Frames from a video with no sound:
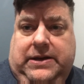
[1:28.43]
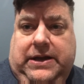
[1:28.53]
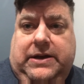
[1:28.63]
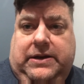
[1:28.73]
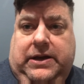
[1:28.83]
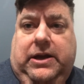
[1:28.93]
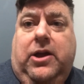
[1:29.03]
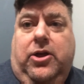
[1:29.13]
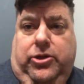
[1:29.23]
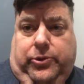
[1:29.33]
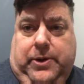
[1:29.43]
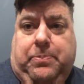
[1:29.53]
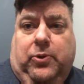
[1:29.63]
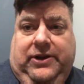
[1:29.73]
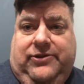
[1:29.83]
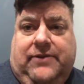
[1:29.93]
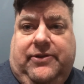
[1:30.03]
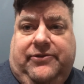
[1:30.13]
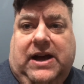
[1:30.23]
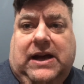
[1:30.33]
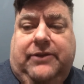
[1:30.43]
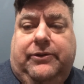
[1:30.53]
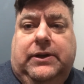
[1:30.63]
D&D 3.75.